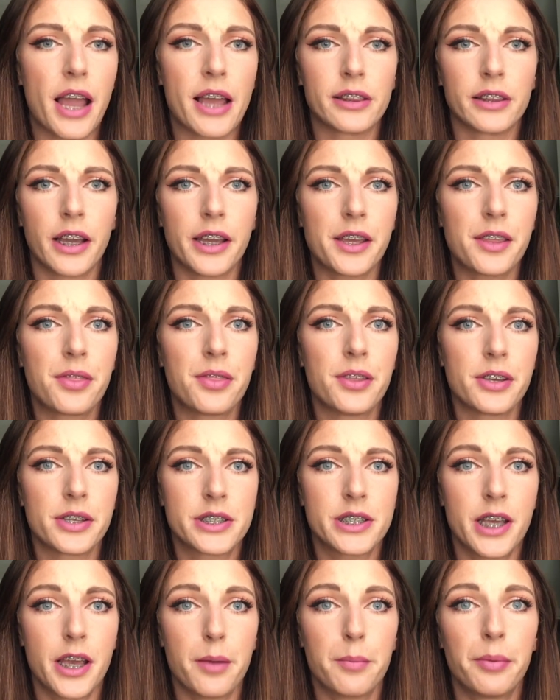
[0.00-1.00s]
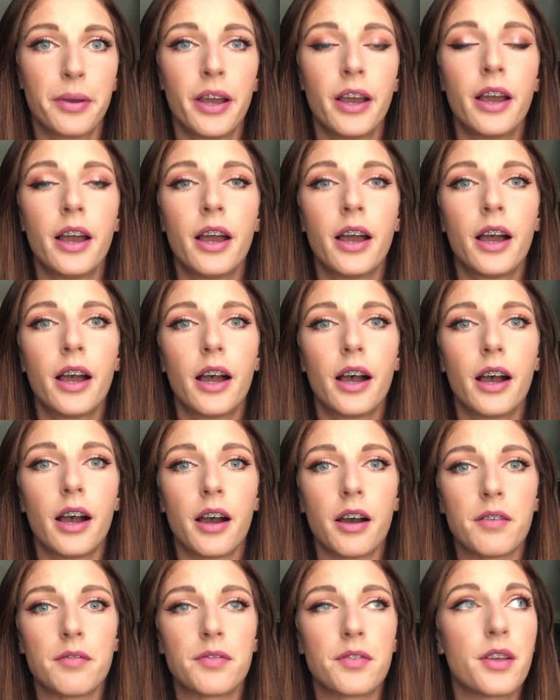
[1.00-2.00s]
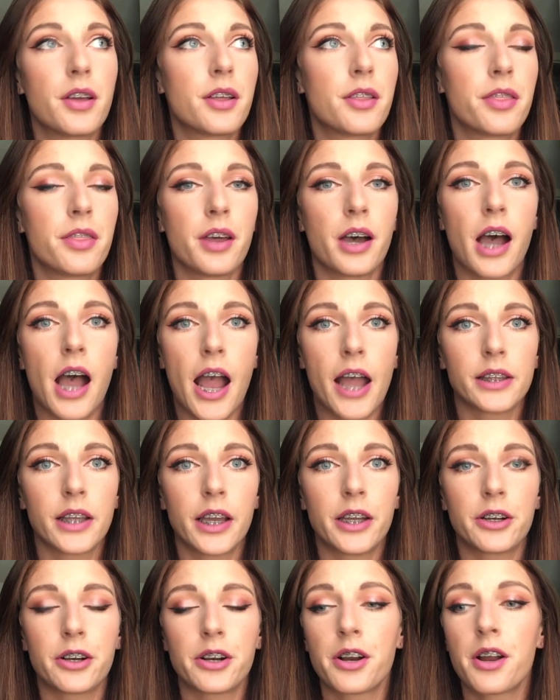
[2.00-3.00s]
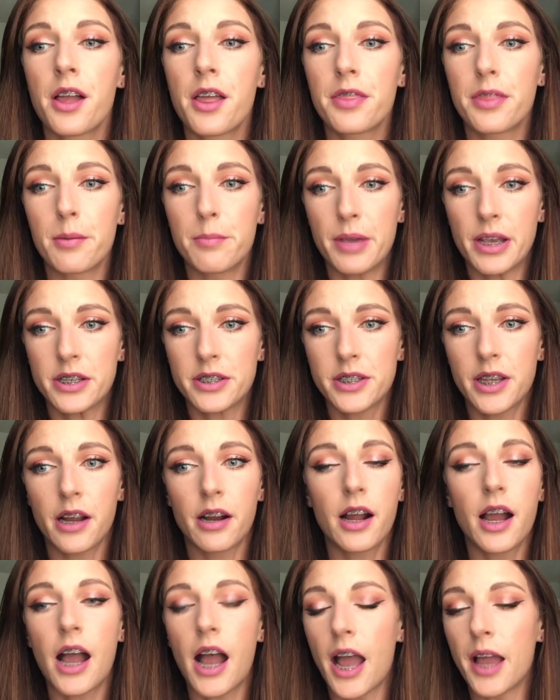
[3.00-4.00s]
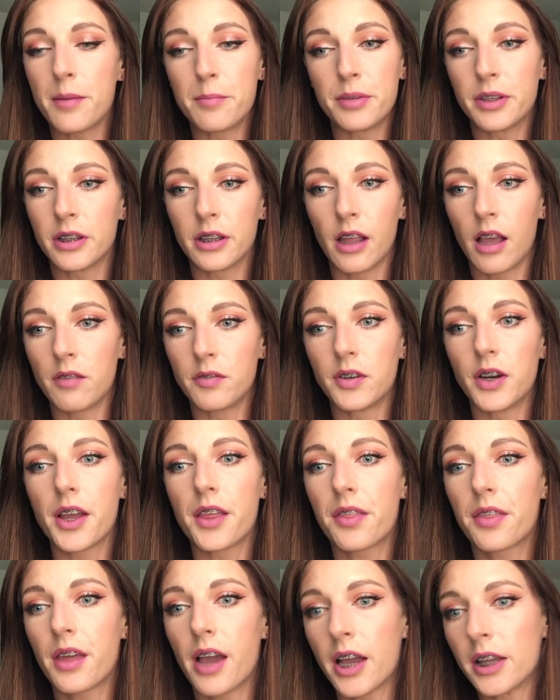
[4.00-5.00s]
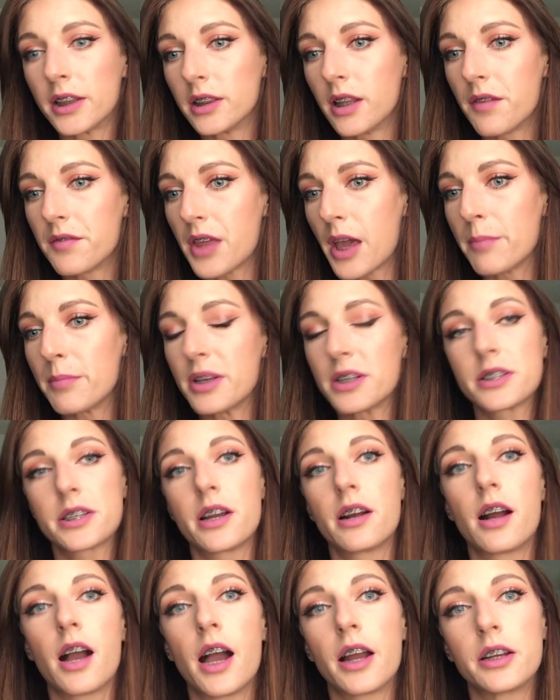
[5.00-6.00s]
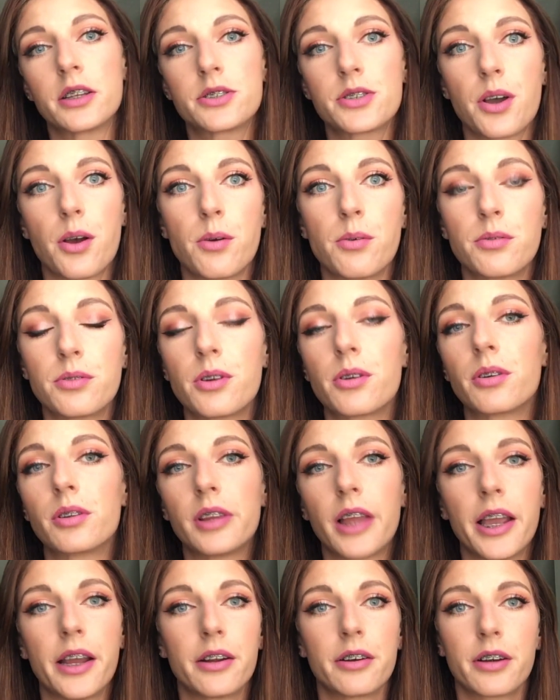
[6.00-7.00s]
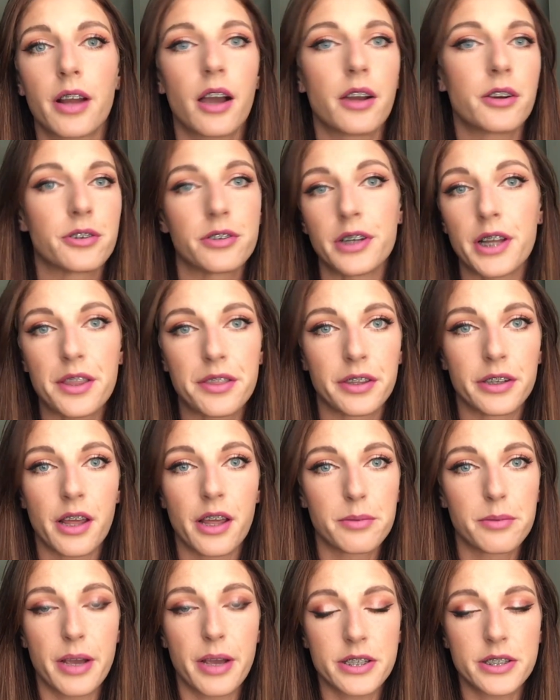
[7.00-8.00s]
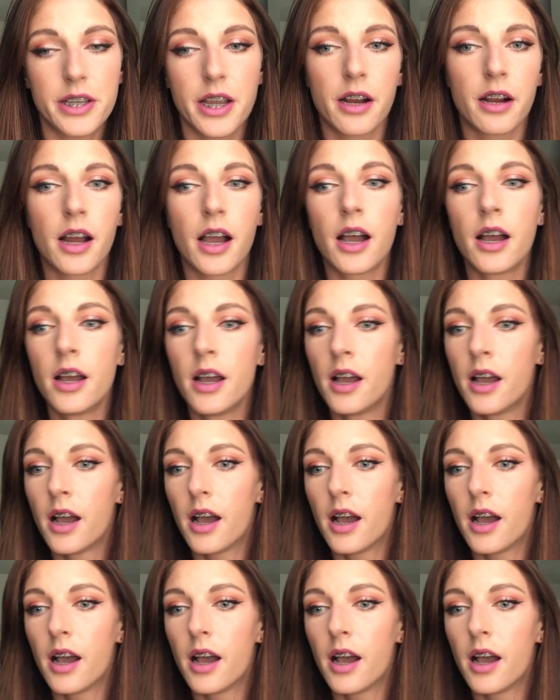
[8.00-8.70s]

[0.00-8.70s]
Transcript: I like the tip of the eyeliner. The mascara I'm in love with. I love that mascara on its own or layered underneath another mascara.